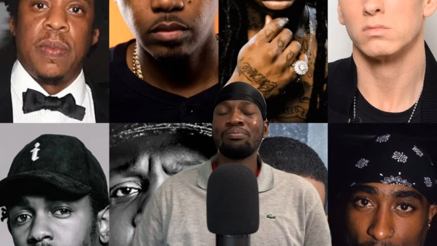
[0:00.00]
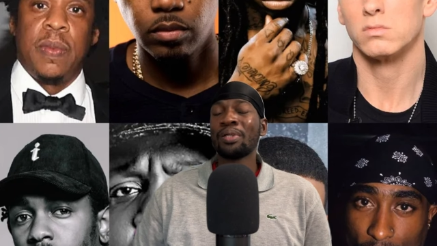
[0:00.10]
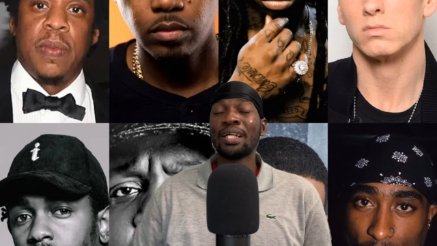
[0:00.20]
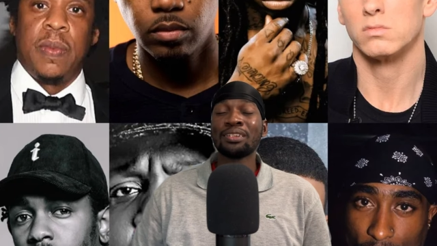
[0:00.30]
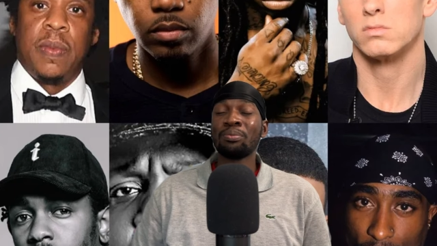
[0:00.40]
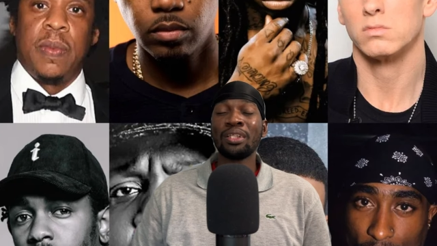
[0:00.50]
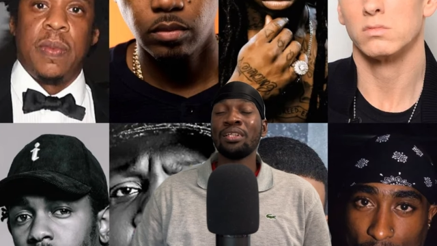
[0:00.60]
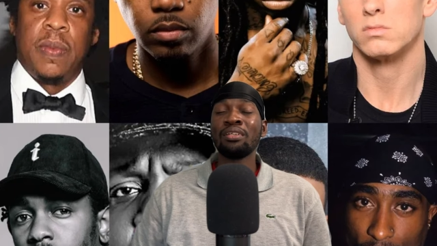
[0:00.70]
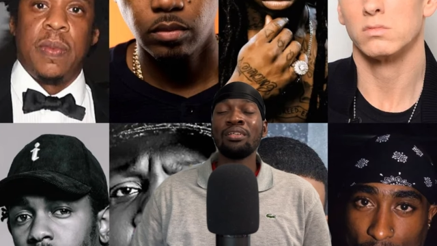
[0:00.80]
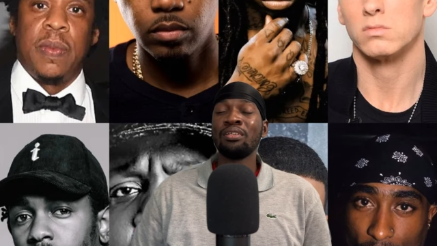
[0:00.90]

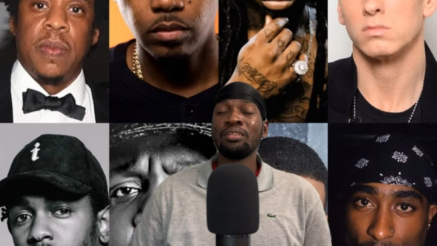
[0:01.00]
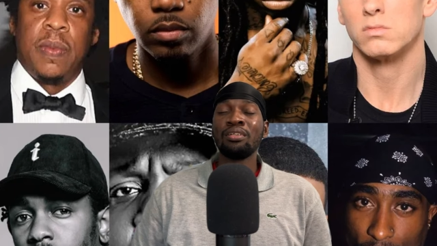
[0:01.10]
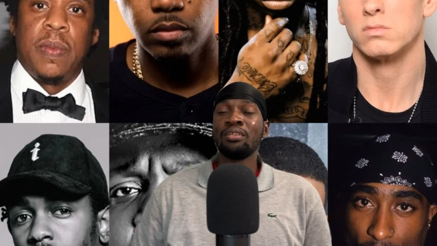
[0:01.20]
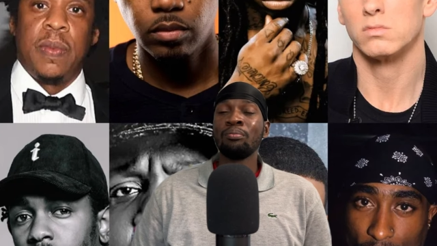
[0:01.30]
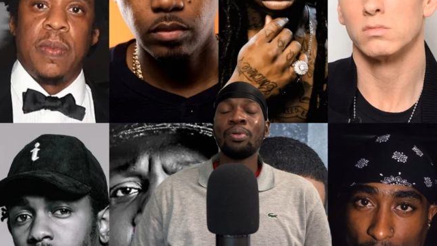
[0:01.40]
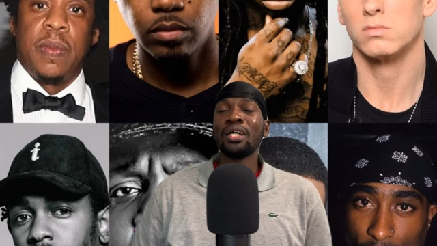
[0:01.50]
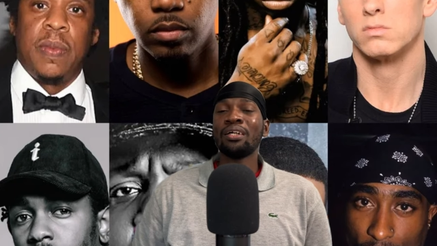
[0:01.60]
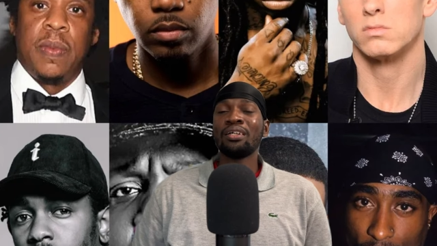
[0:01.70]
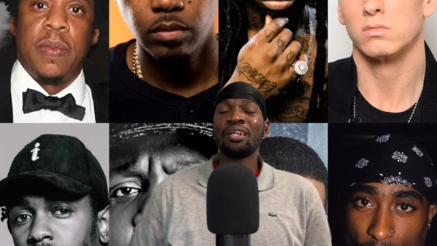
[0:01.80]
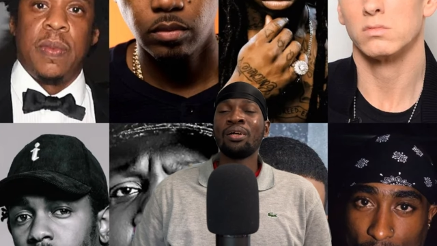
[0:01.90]
Speaker 1: possibly.
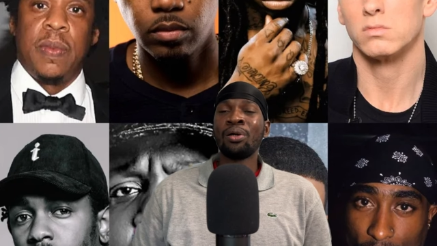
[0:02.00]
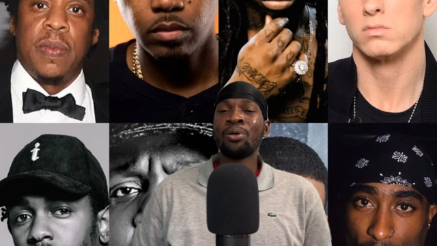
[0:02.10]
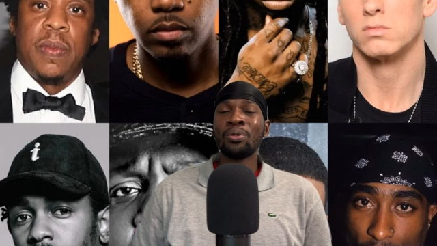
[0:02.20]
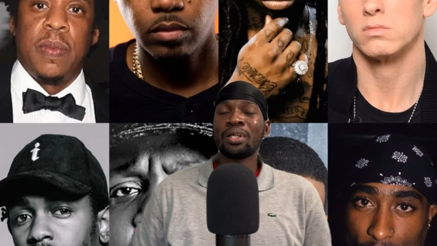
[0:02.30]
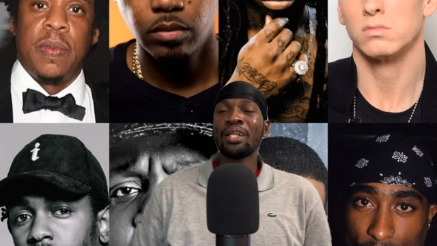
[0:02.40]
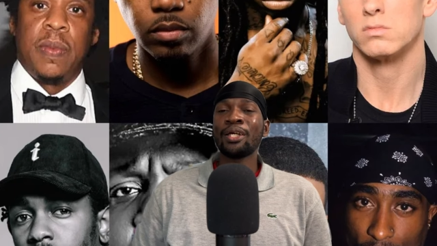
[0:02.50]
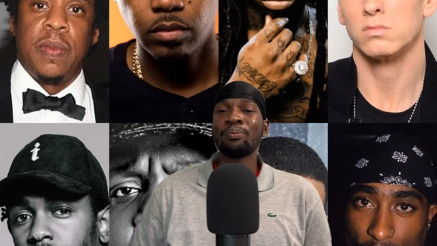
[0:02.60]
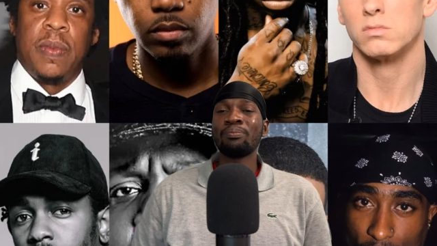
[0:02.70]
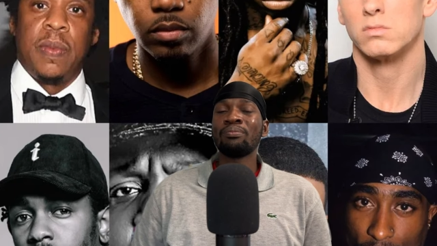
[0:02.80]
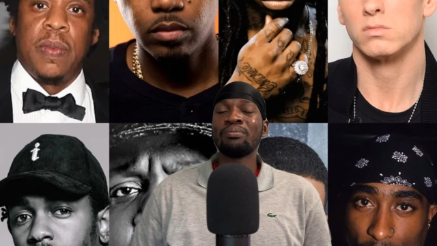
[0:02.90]
But a whole
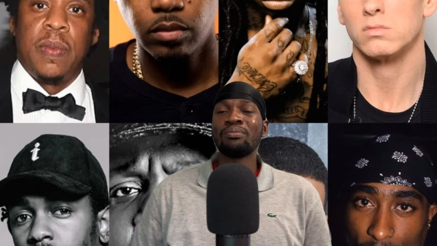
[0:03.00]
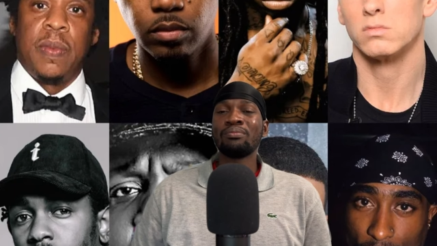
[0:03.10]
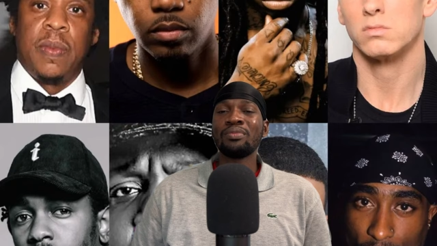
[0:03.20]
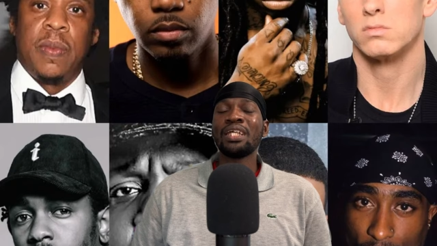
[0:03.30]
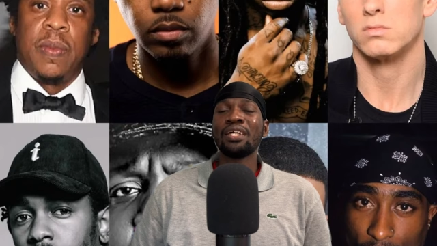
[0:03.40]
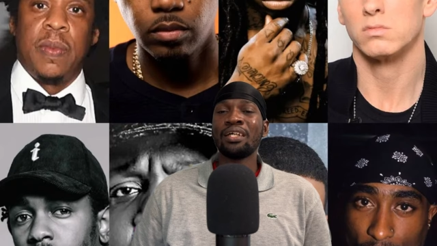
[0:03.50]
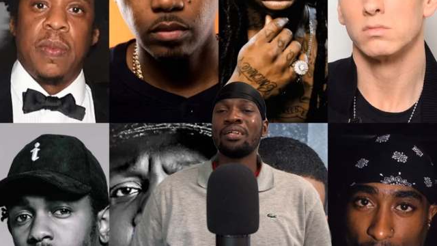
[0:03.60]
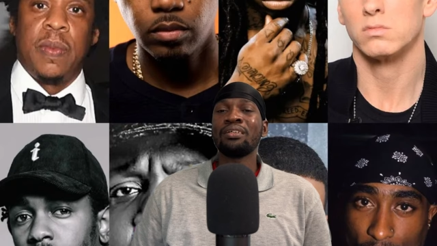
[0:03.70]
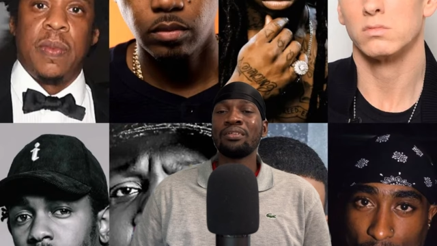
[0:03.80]
clip, yeah.